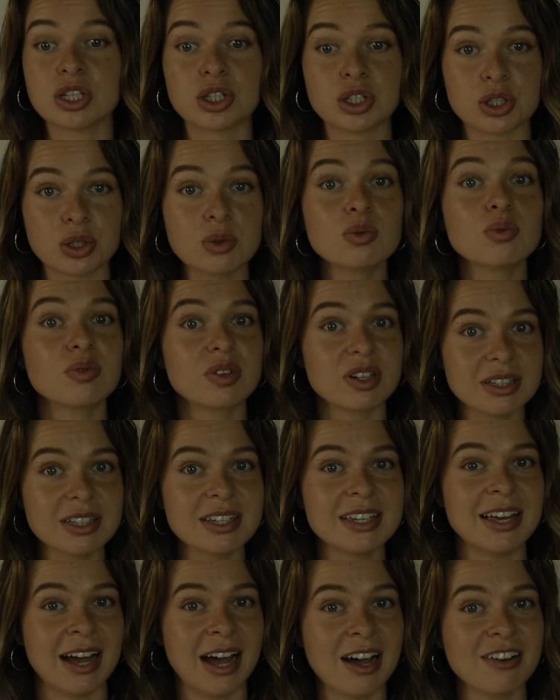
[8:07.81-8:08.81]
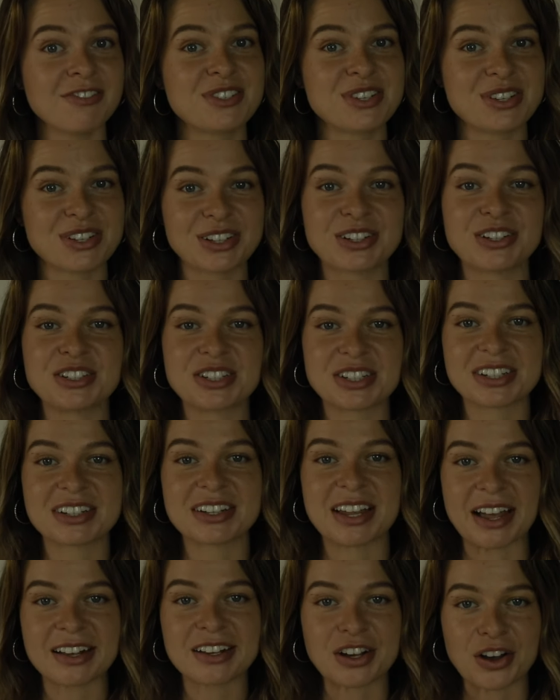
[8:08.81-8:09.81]
you really have to learn to
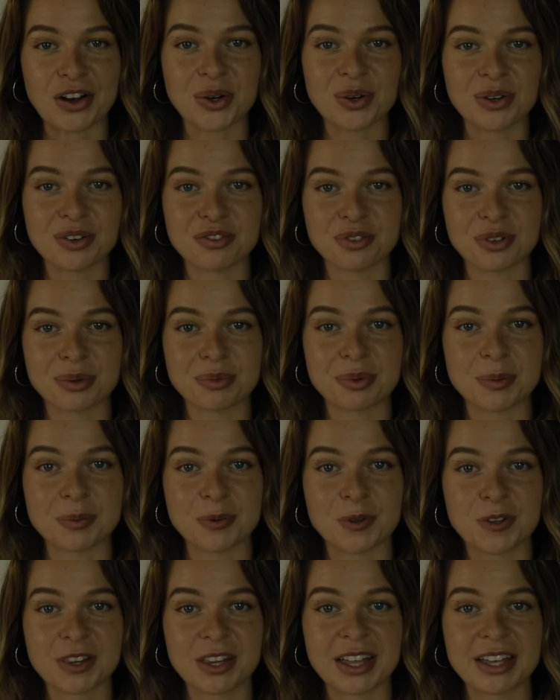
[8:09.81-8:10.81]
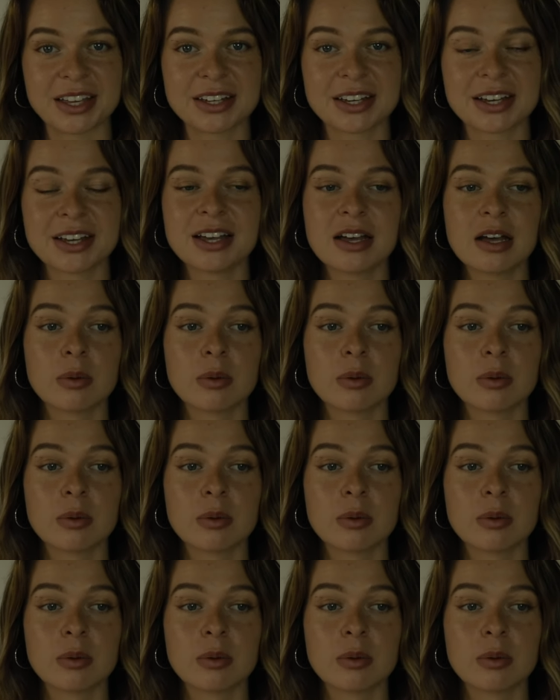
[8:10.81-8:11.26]
let go of what people think